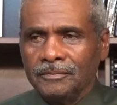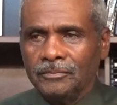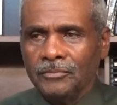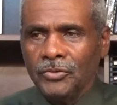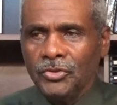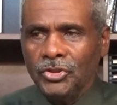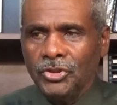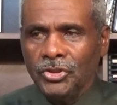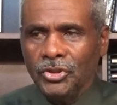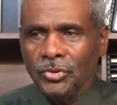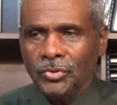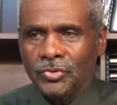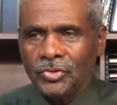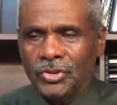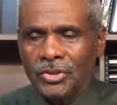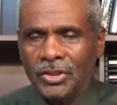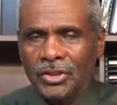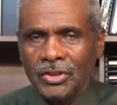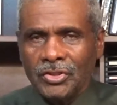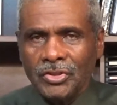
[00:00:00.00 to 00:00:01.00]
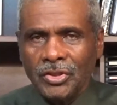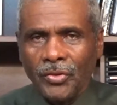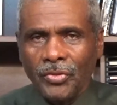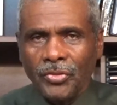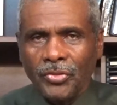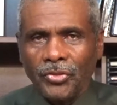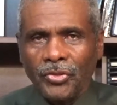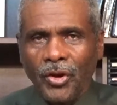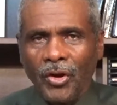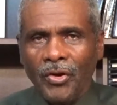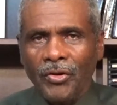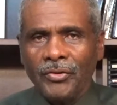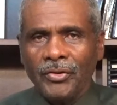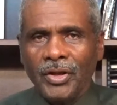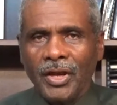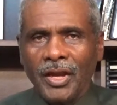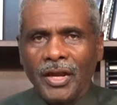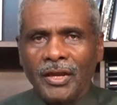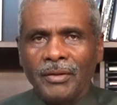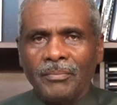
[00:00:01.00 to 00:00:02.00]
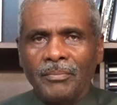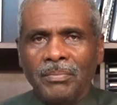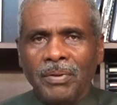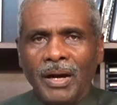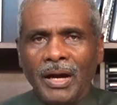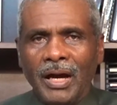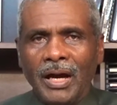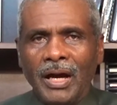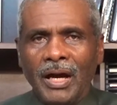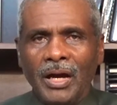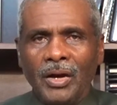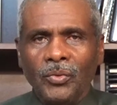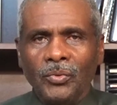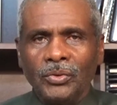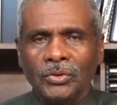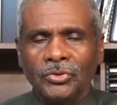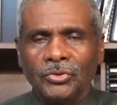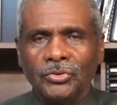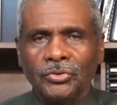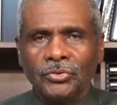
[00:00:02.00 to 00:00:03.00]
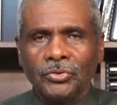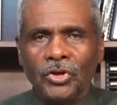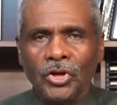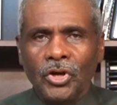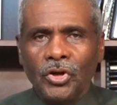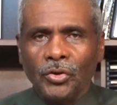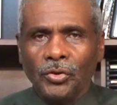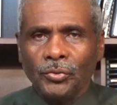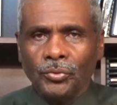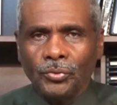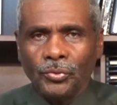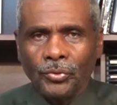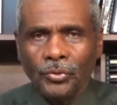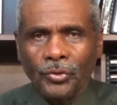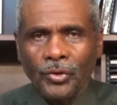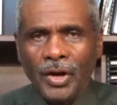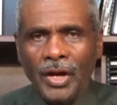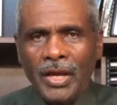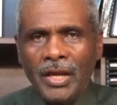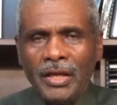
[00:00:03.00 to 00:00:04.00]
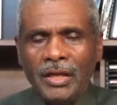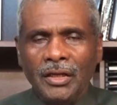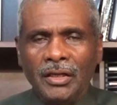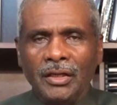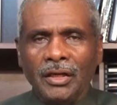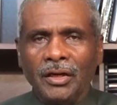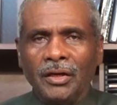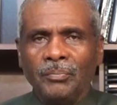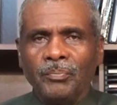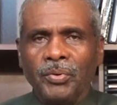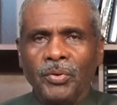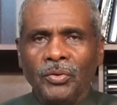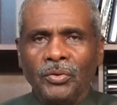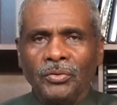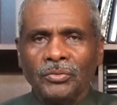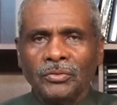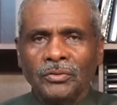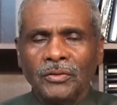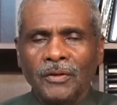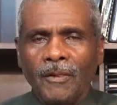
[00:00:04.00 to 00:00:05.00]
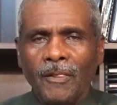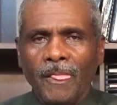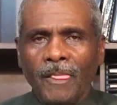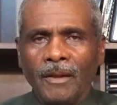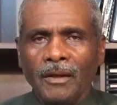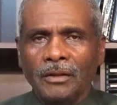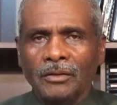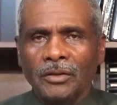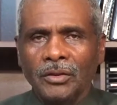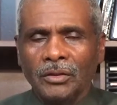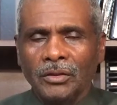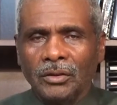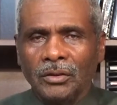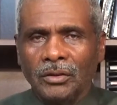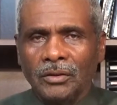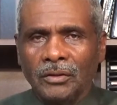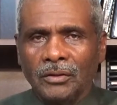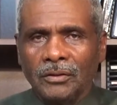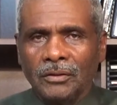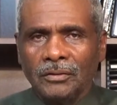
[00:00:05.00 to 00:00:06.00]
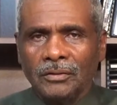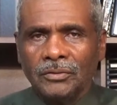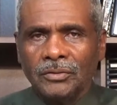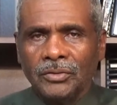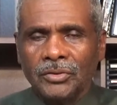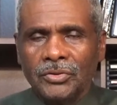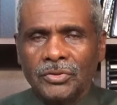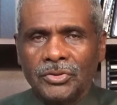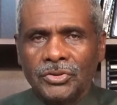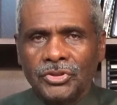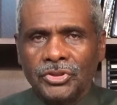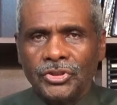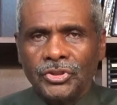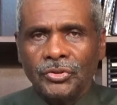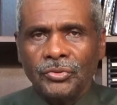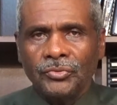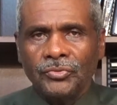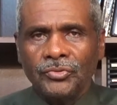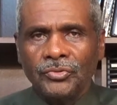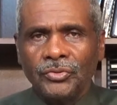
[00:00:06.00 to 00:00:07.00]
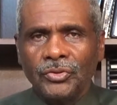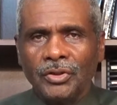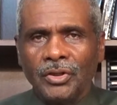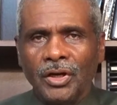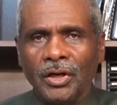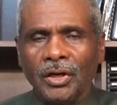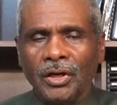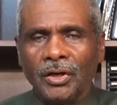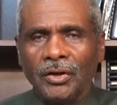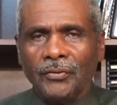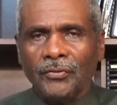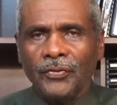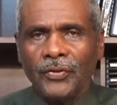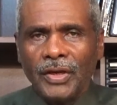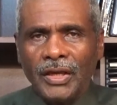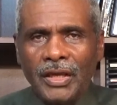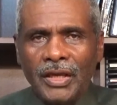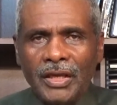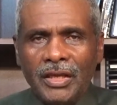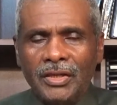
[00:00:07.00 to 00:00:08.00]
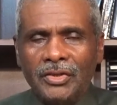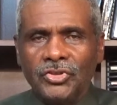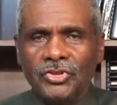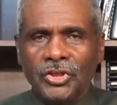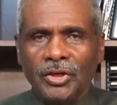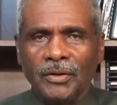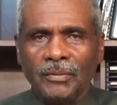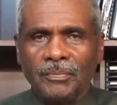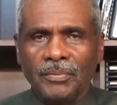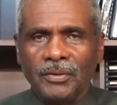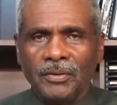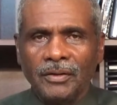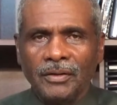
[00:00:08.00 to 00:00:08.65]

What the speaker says: using his authority and power to reign upon the children of Egypt